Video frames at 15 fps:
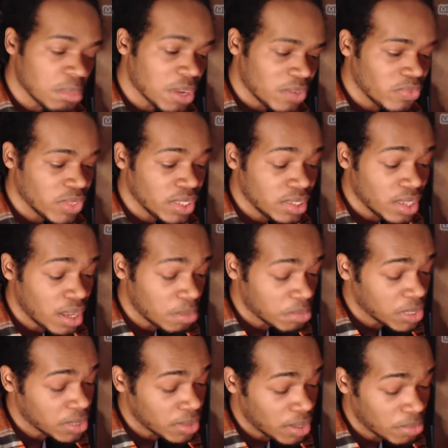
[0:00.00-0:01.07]

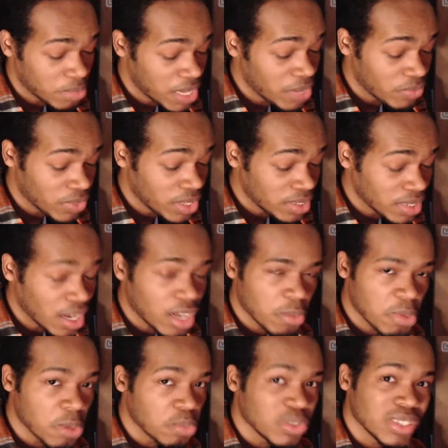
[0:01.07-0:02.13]
getting really tired of
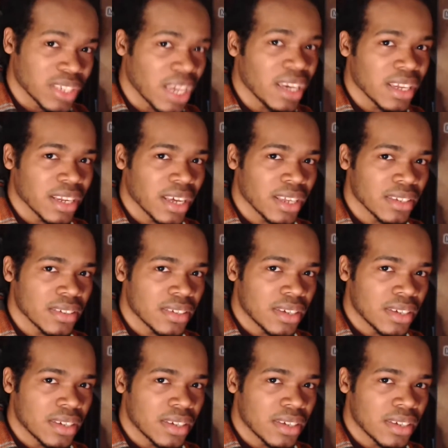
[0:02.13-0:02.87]
people saying that.